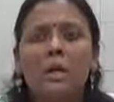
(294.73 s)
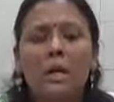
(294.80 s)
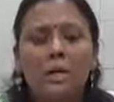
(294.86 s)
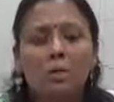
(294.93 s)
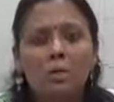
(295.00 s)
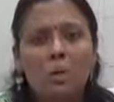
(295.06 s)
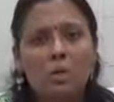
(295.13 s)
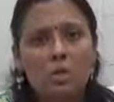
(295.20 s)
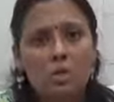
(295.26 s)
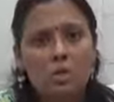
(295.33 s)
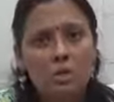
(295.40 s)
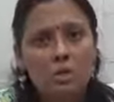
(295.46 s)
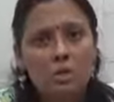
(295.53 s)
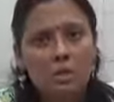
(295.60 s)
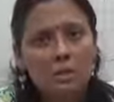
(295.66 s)
in which
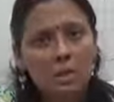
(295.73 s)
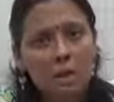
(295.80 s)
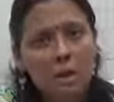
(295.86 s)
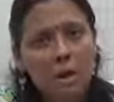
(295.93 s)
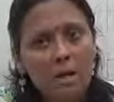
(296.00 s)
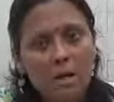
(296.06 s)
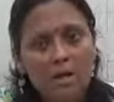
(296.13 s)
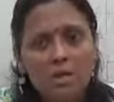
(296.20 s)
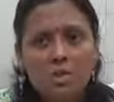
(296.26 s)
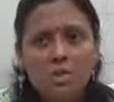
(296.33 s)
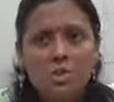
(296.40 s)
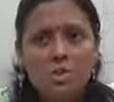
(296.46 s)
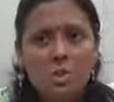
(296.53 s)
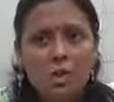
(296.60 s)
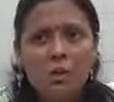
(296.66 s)
the market is
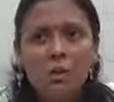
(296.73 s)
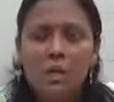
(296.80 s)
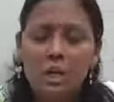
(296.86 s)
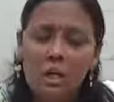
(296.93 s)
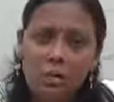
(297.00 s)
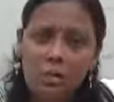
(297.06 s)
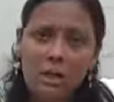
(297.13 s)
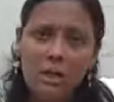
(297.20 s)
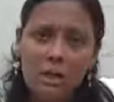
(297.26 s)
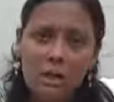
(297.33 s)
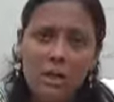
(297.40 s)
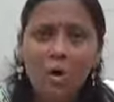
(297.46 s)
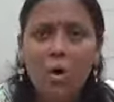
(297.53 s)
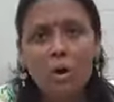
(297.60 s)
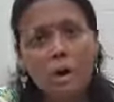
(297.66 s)
shared
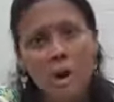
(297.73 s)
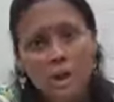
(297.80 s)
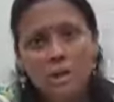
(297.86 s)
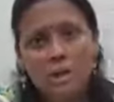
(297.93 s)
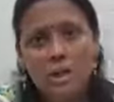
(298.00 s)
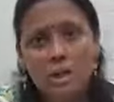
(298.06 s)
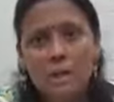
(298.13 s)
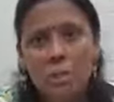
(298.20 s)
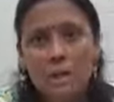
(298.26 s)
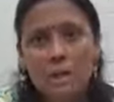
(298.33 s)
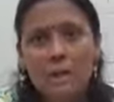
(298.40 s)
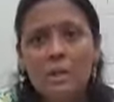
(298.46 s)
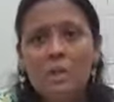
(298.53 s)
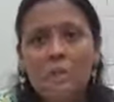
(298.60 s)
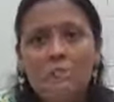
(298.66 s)
equally or
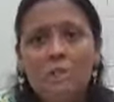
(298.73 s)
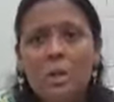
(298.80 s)
unequally.